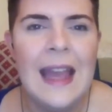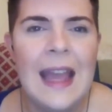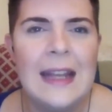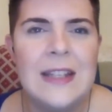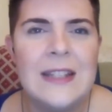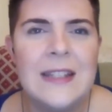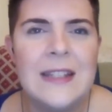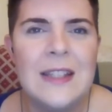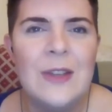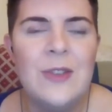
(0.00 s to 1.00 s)
and
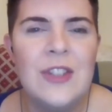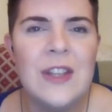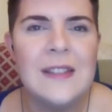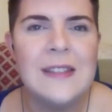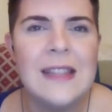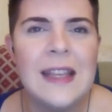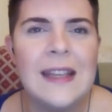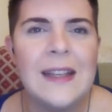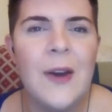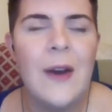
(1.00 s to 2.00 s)
you just
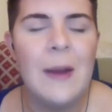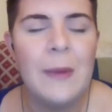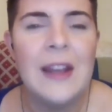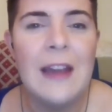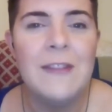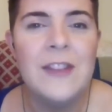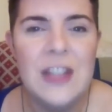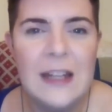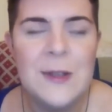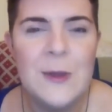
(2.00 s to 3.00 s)
think, oh, I'm going to have a
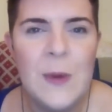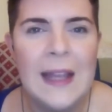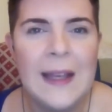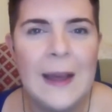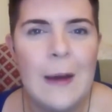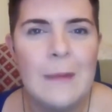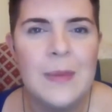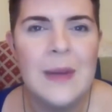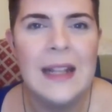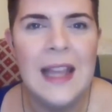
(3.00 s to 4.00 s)
gentle wake up,
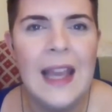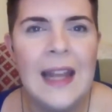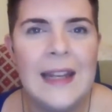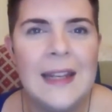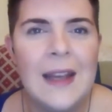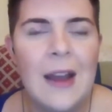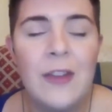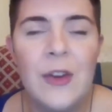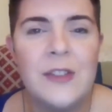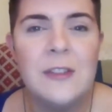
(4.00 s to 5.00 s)
and then I've
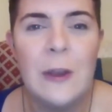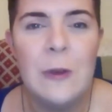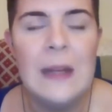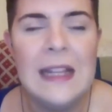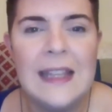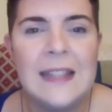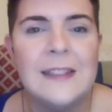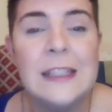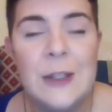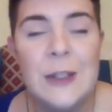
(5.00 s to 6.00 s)
got so many things
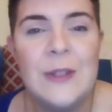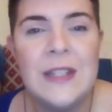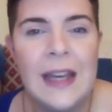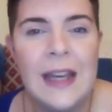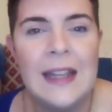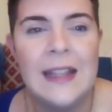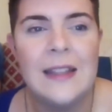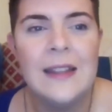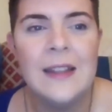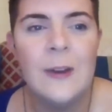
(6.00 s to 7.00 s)
to do today,
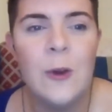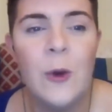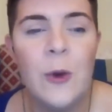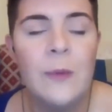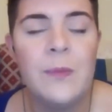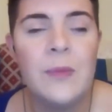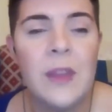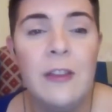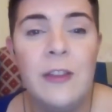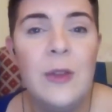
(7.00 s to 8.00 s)
or
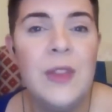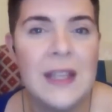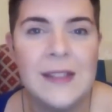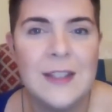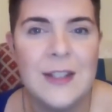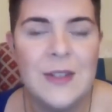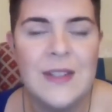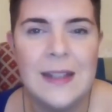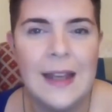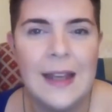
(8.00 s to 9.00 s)
a few things to do
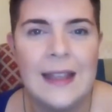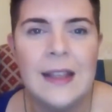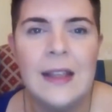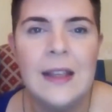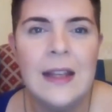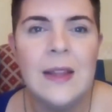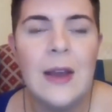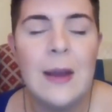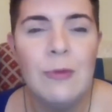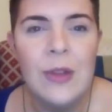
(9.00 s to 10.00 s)
today
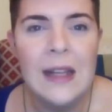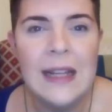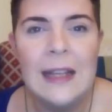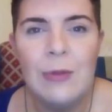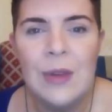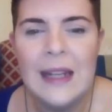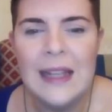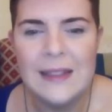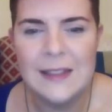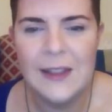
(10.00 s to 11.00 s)
that I'm really, really
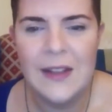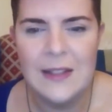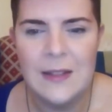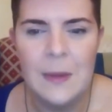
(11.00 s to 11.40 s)
excited